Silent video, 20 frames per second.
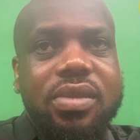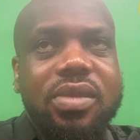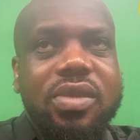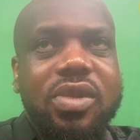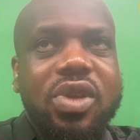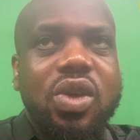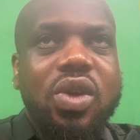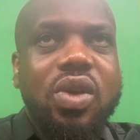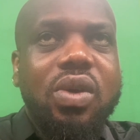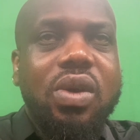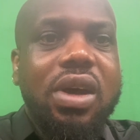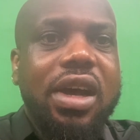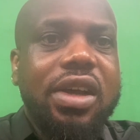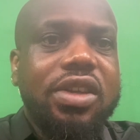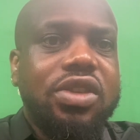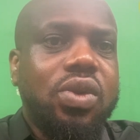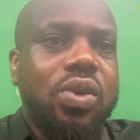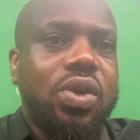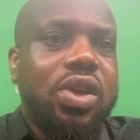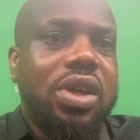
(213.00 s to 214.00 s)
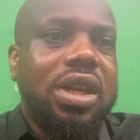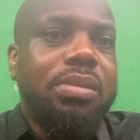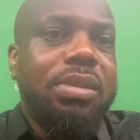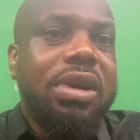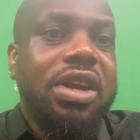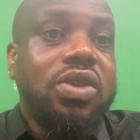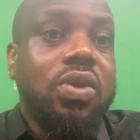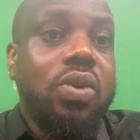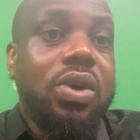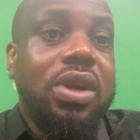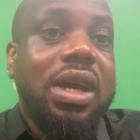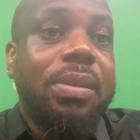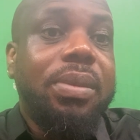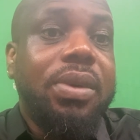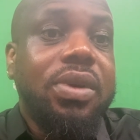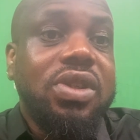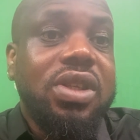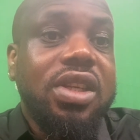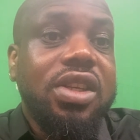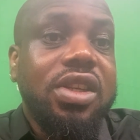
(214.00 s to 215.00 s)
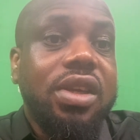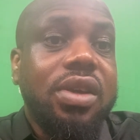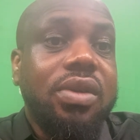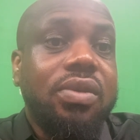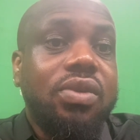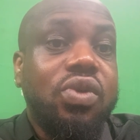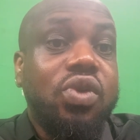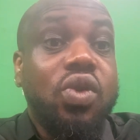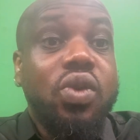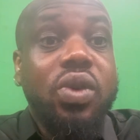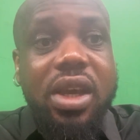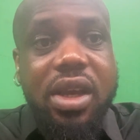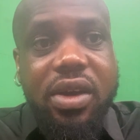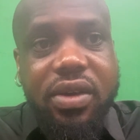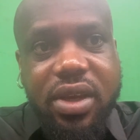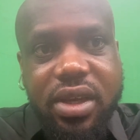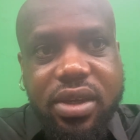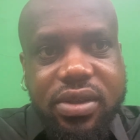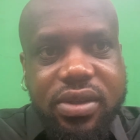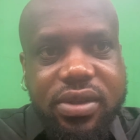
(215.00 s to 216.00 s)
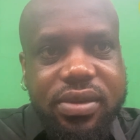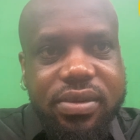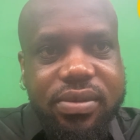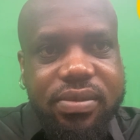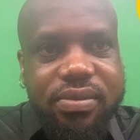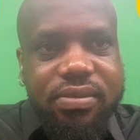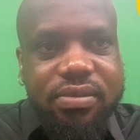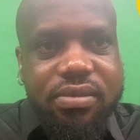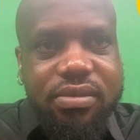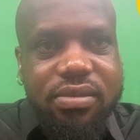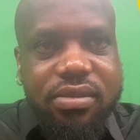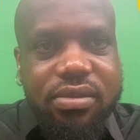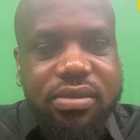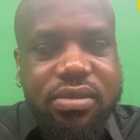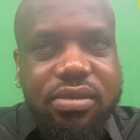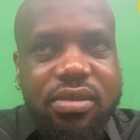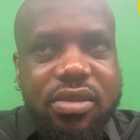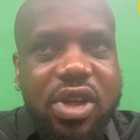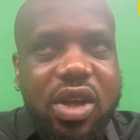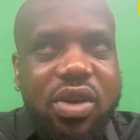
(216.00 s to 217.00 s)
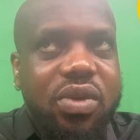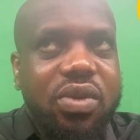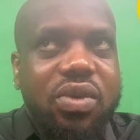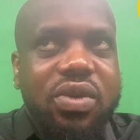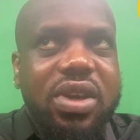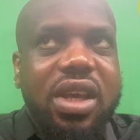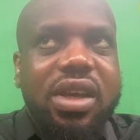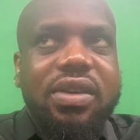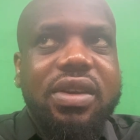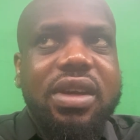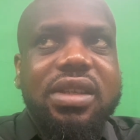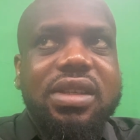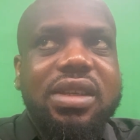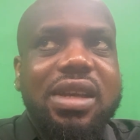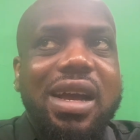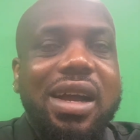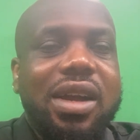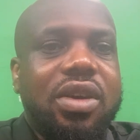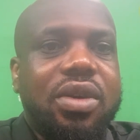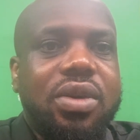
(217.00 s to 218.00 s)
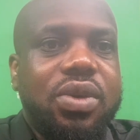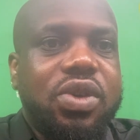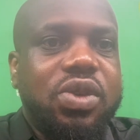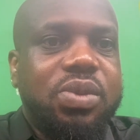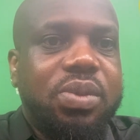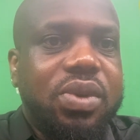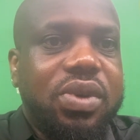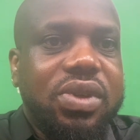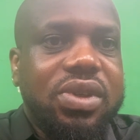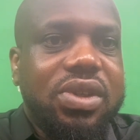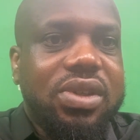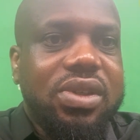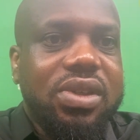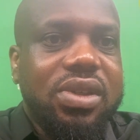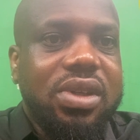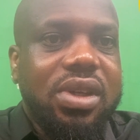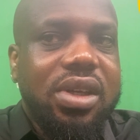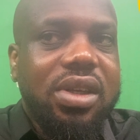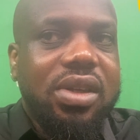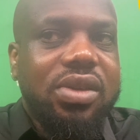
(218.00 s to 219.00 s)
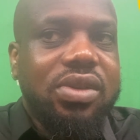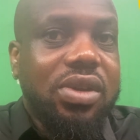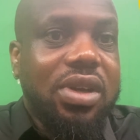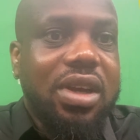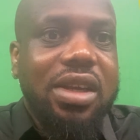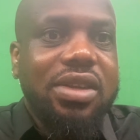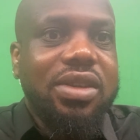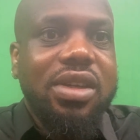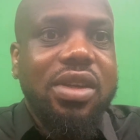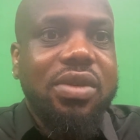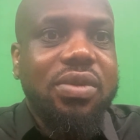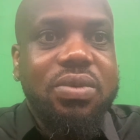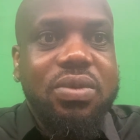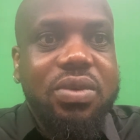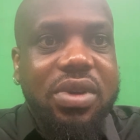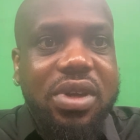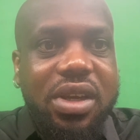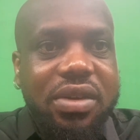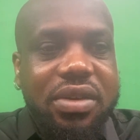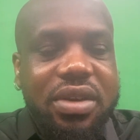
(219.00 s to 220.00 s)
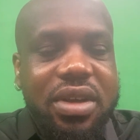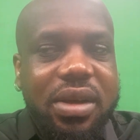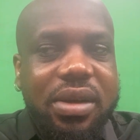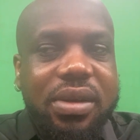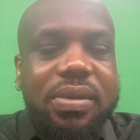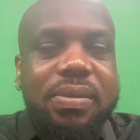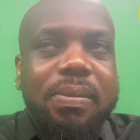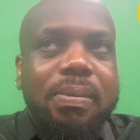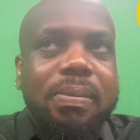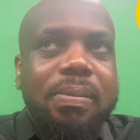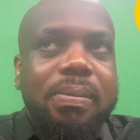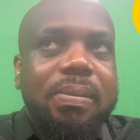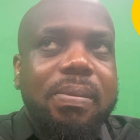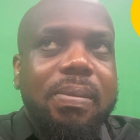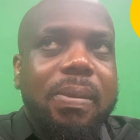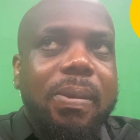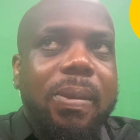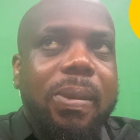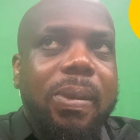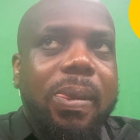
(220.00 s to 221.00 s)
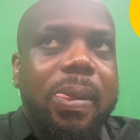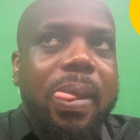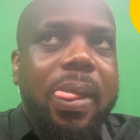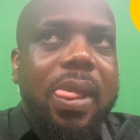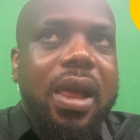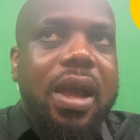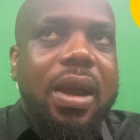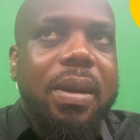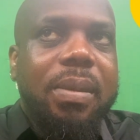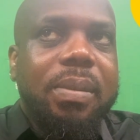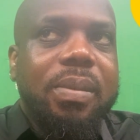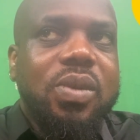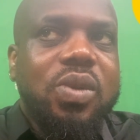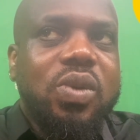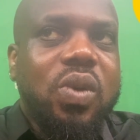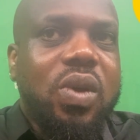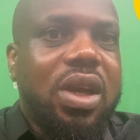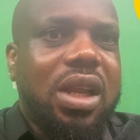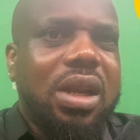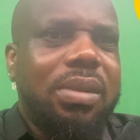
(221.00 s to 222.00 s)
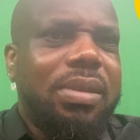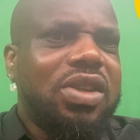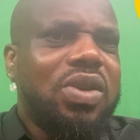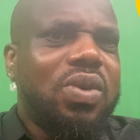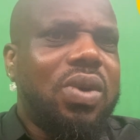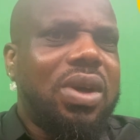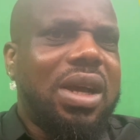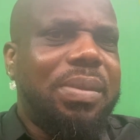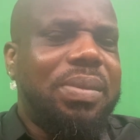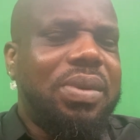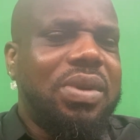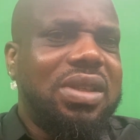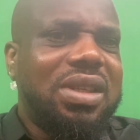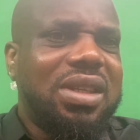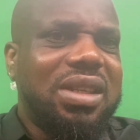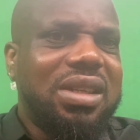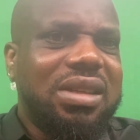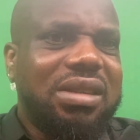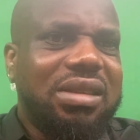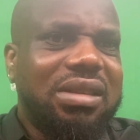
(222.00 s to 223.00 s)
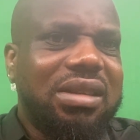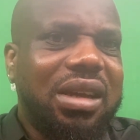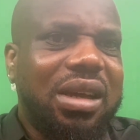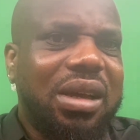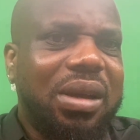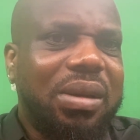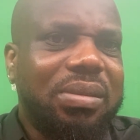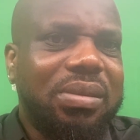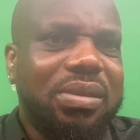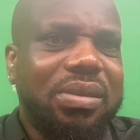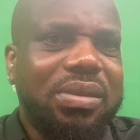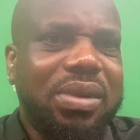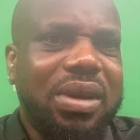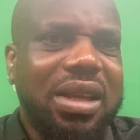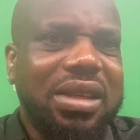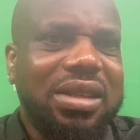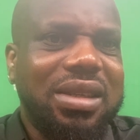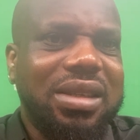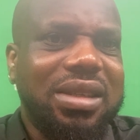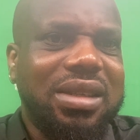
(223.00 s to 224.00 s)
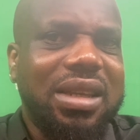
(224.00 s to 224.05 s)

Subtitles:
And so you can imagine what happens in the rural areas. Rural areas are crossroads. Nsukka is not a rural area. So you can imagine what happens in places